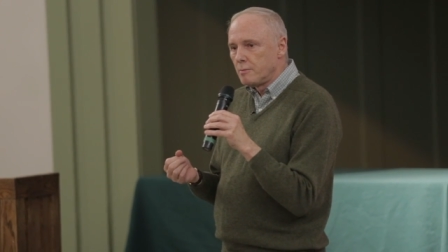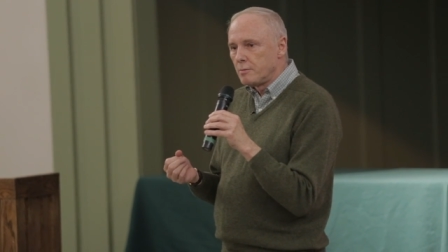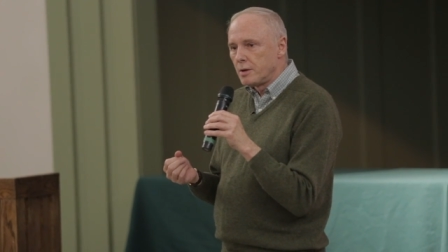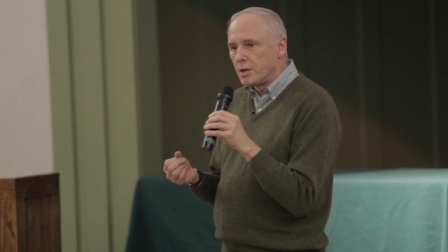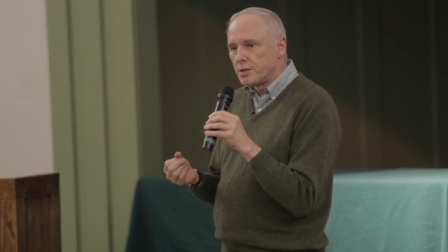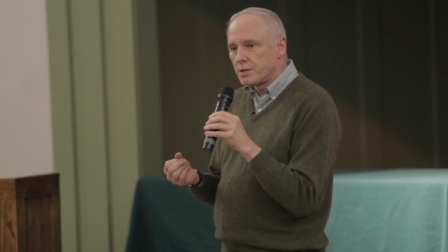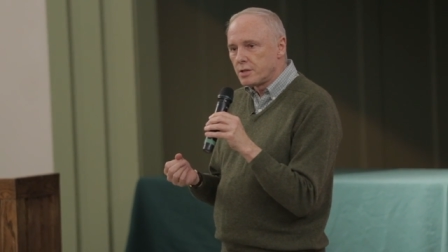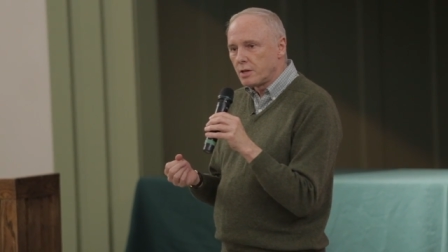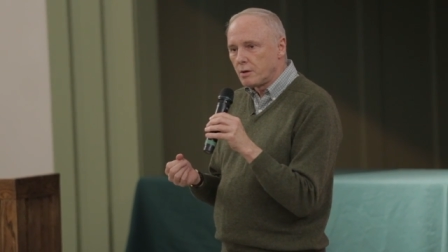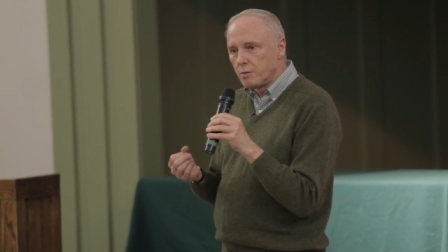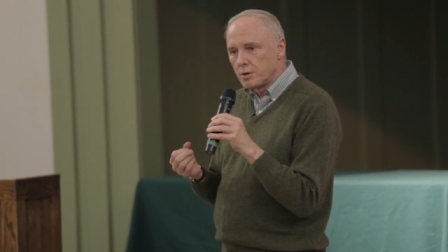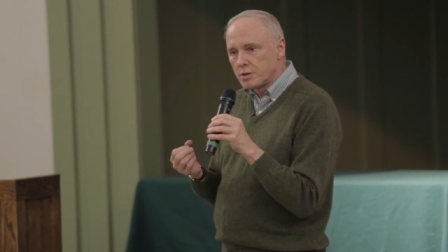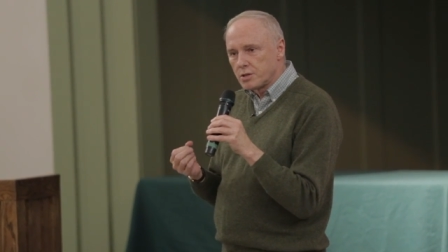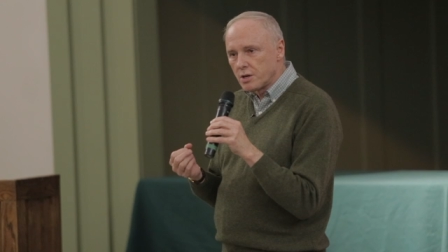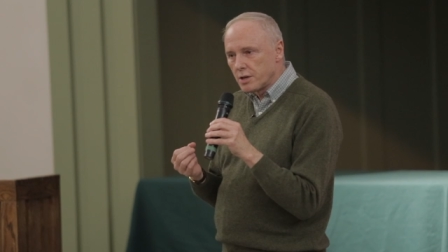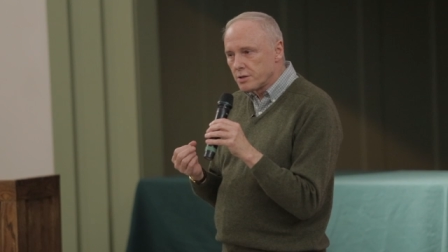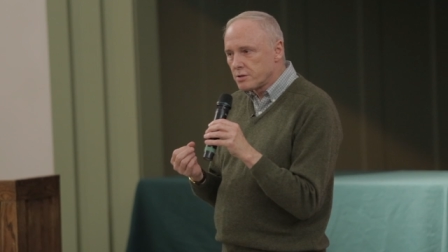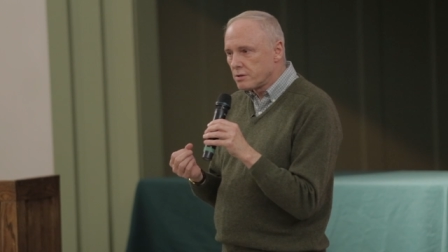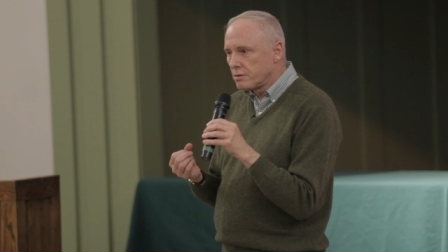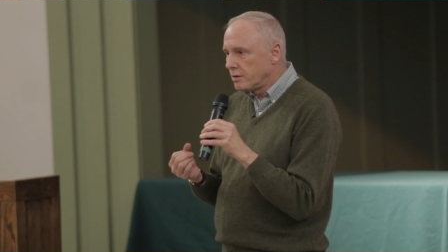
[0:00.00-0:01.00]
But he said what's
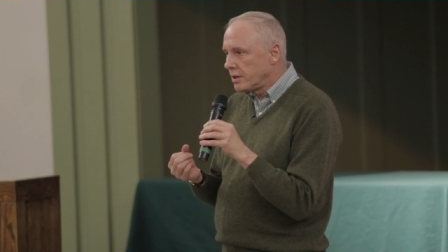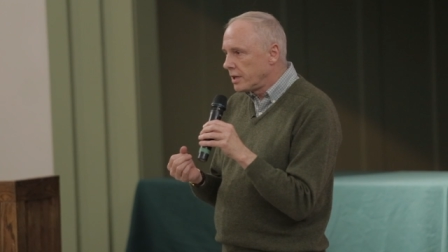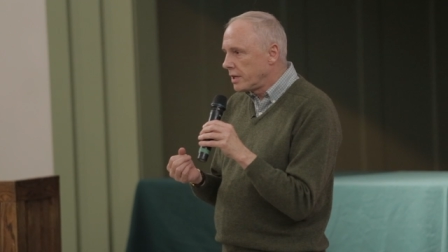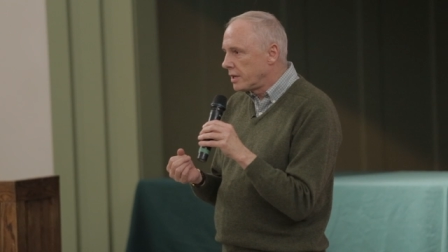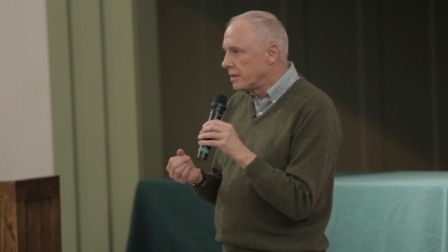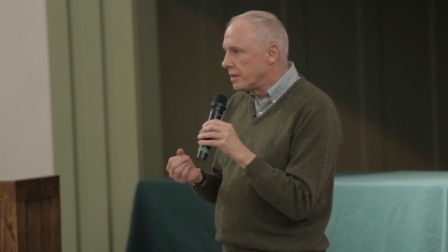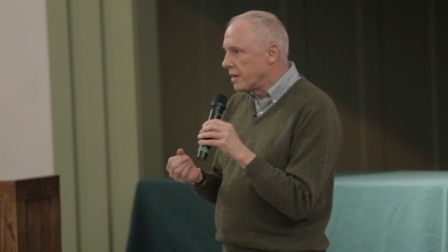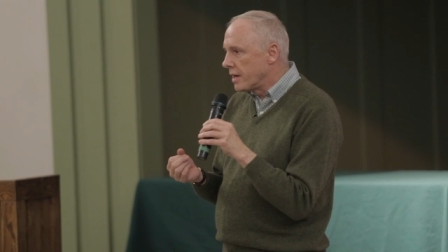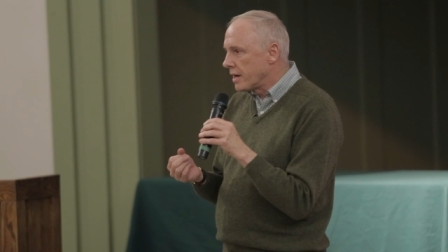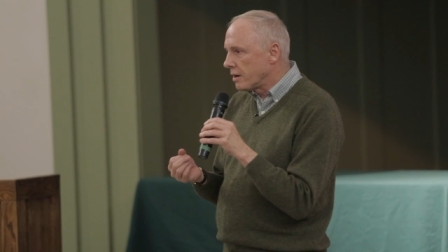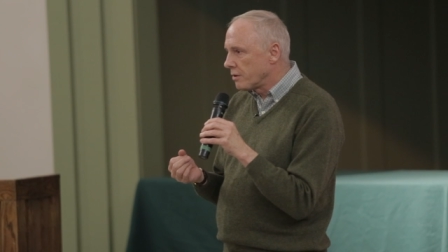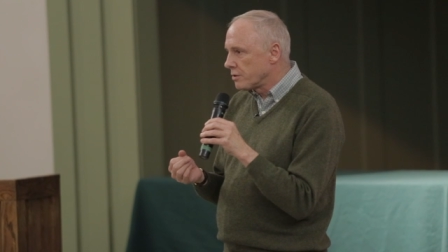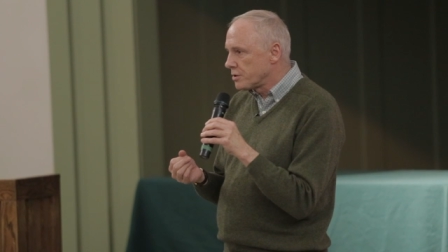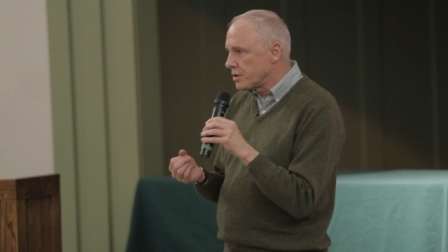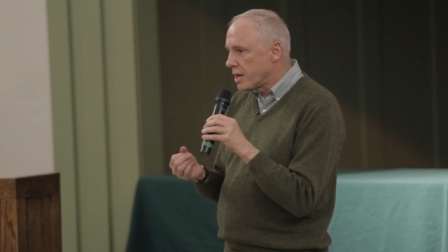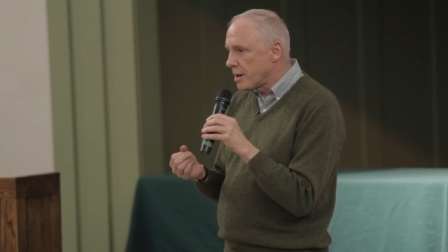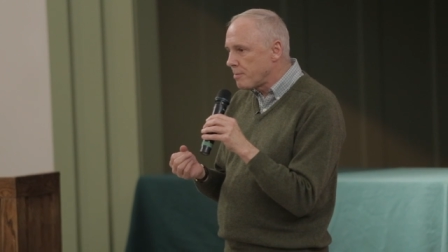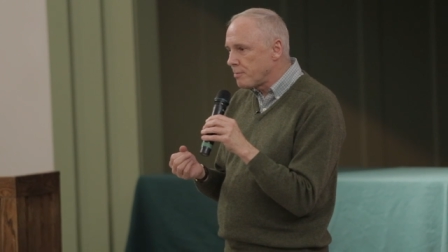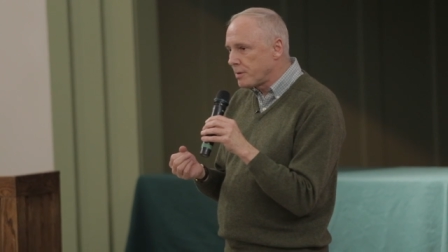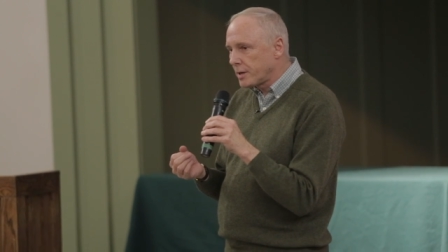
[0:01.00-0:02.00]
also needed now
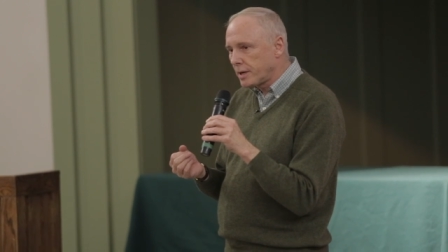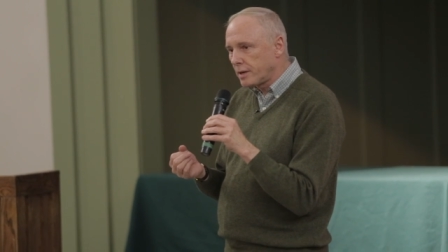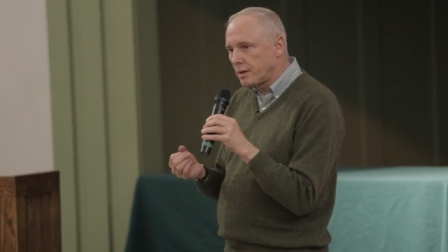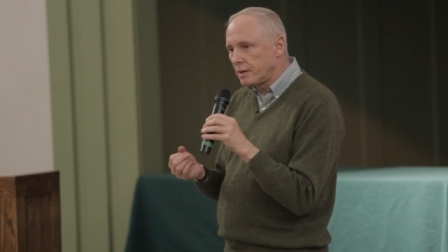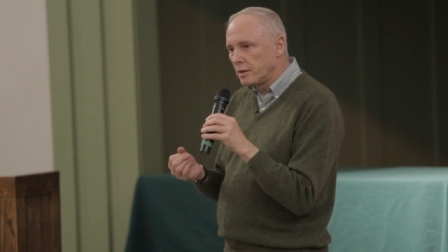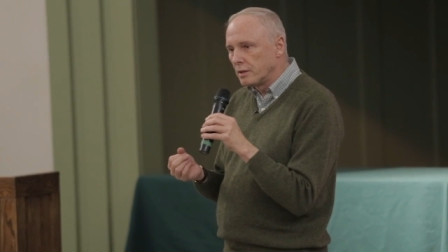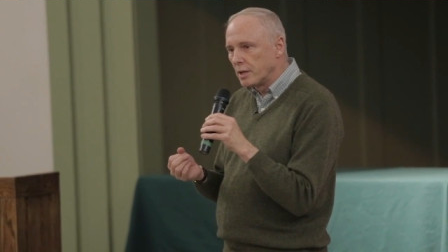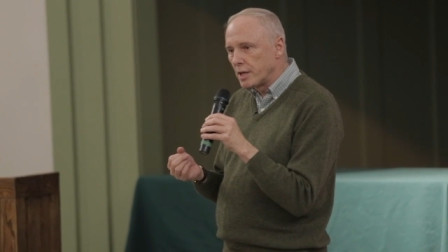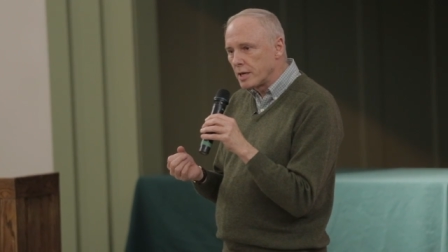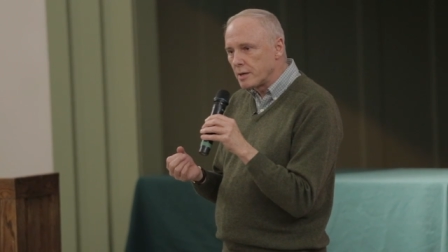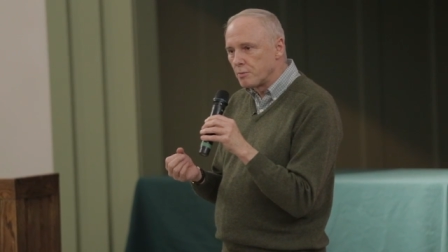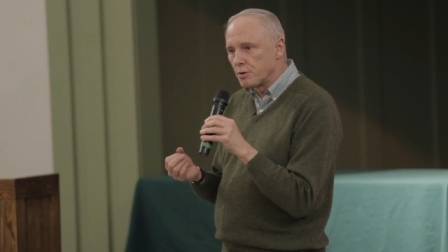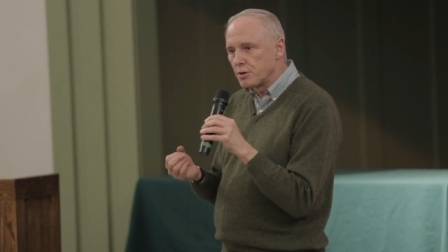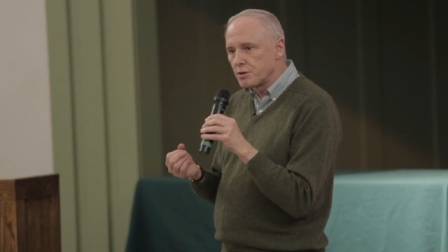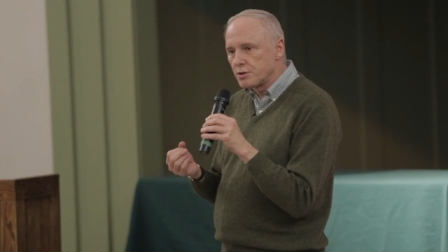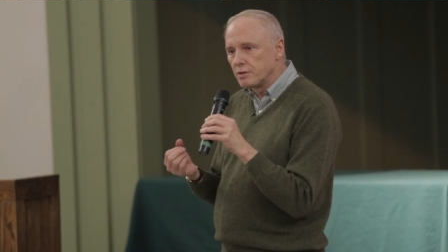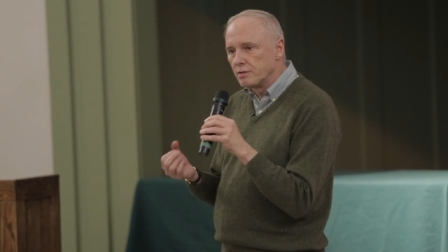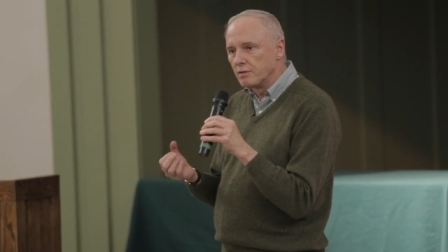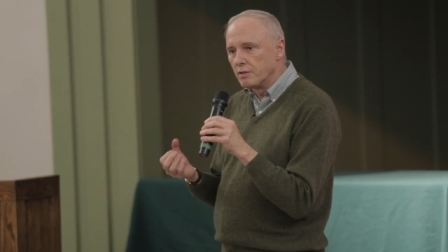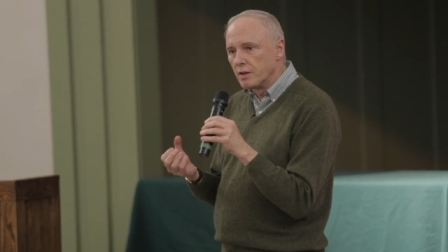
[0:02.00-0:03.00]
is epic
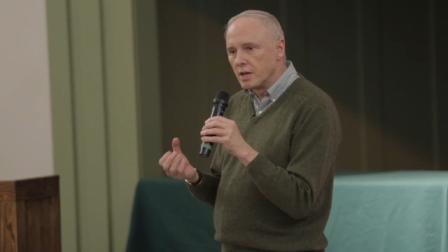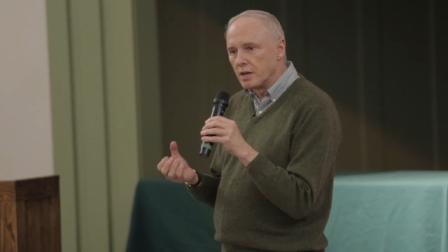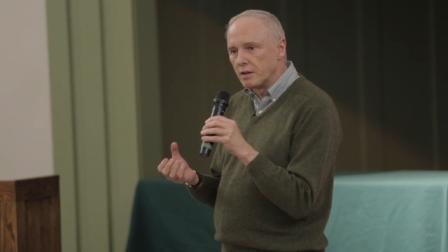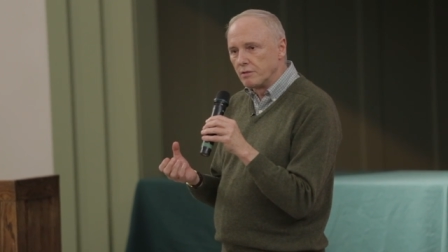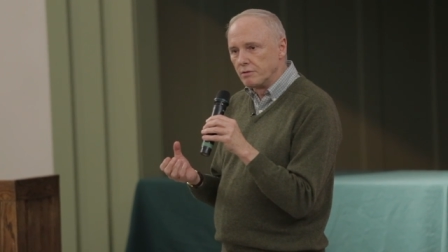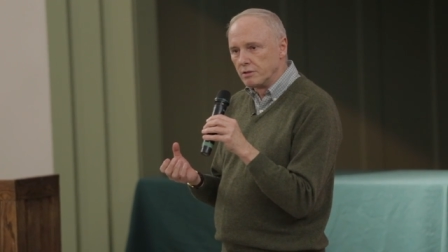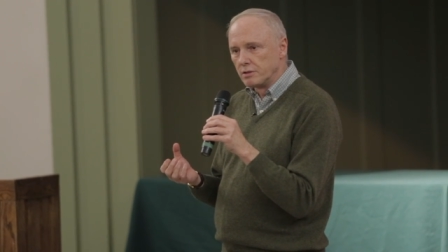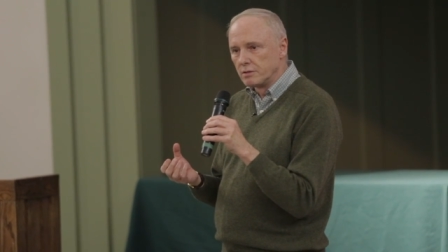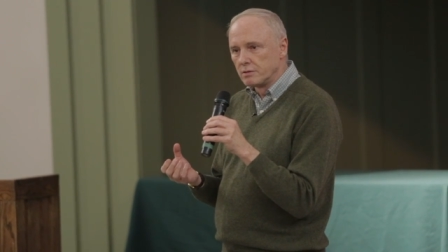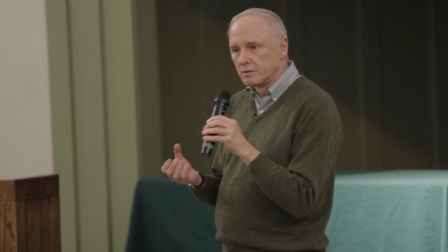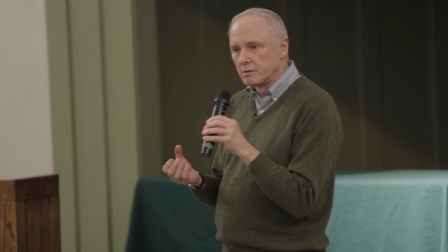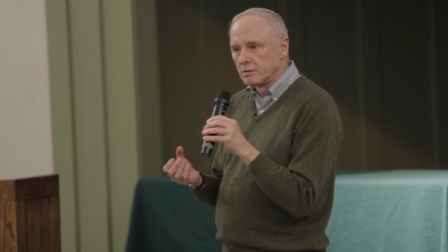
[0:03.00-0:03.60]
labors of love.